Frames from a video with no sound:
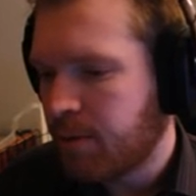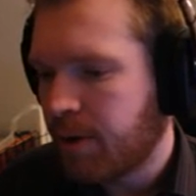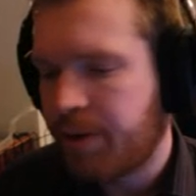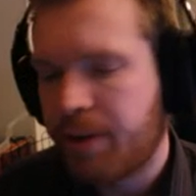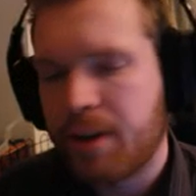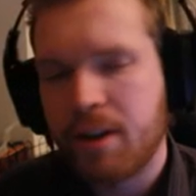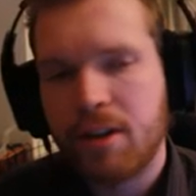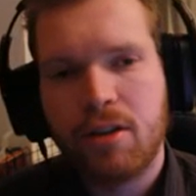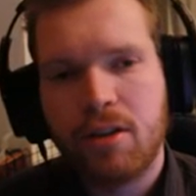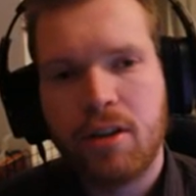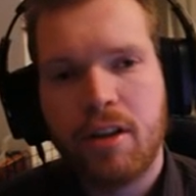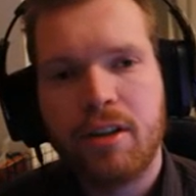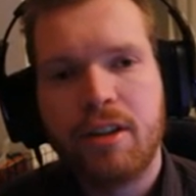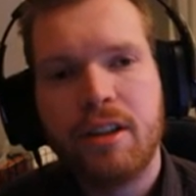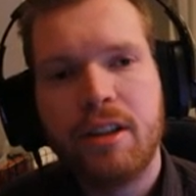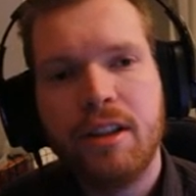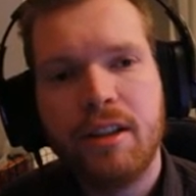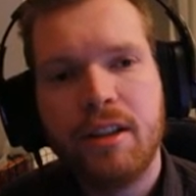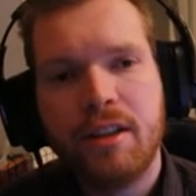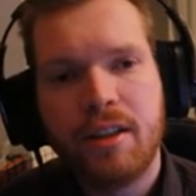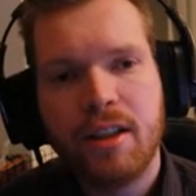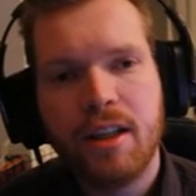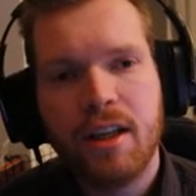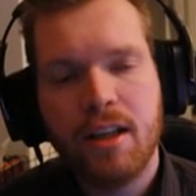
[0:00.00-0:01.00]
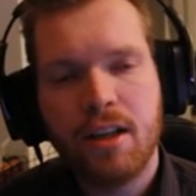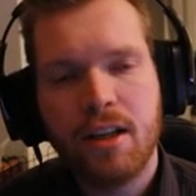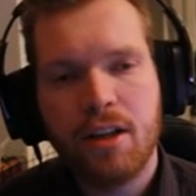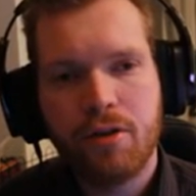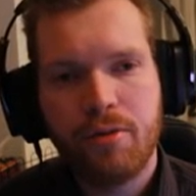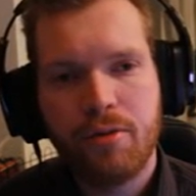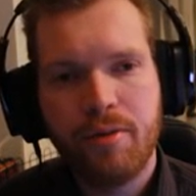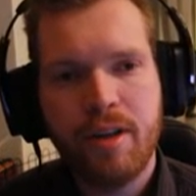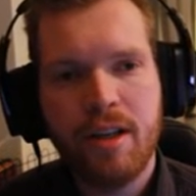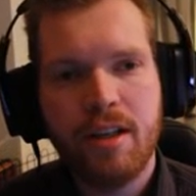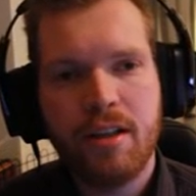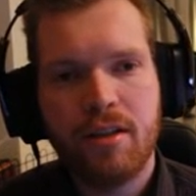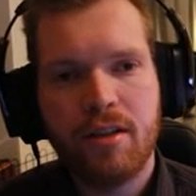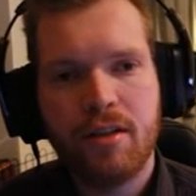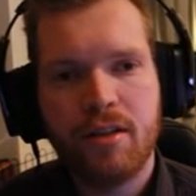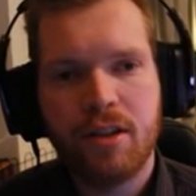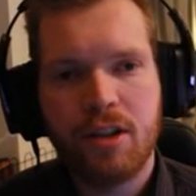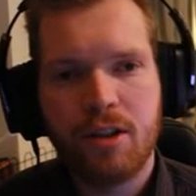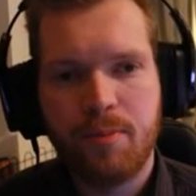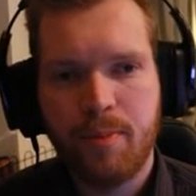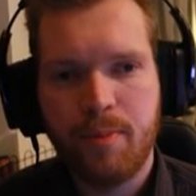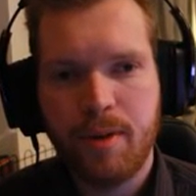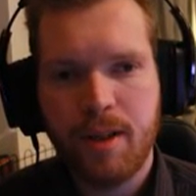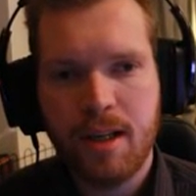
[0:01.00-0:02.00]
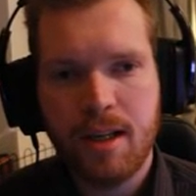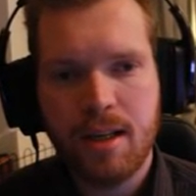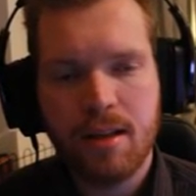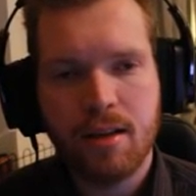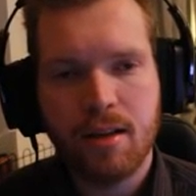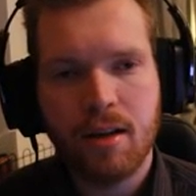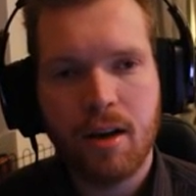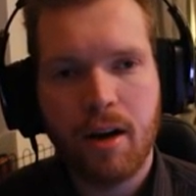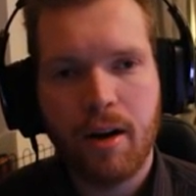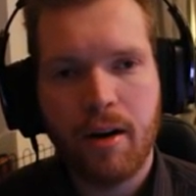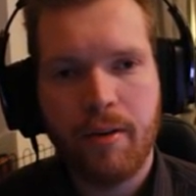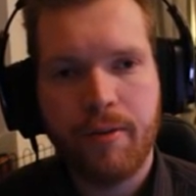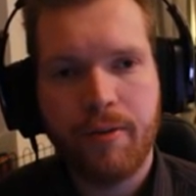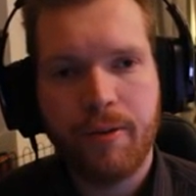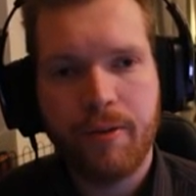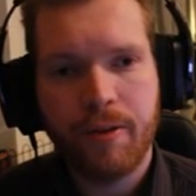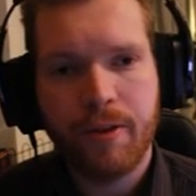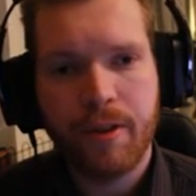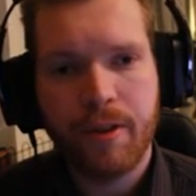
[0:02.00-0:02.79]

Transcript: What this does is it increases the speed of